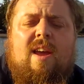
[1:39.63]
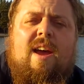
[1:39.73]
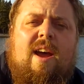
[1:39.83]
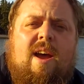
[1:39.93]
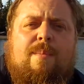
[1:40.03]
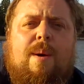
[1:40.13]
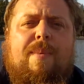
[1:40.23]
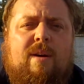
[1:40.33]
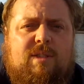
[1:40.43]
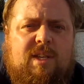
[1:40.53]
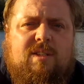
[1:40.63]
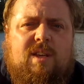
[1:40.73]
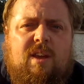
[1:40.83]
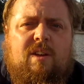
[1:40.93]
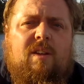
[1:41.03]
About
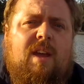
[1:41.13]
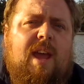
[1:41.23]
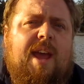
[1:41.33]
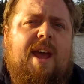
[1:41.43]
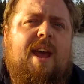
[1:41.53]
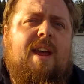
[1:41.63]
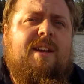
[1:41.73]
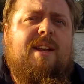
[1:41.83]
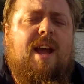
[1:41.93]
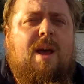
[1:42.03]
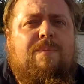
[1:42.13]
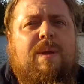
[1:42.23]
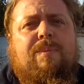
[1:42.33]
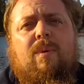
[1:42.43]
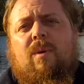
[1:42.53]
Sixgill, and
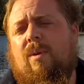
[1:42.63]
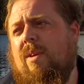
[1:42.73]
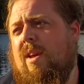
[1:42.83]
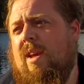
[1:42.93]
people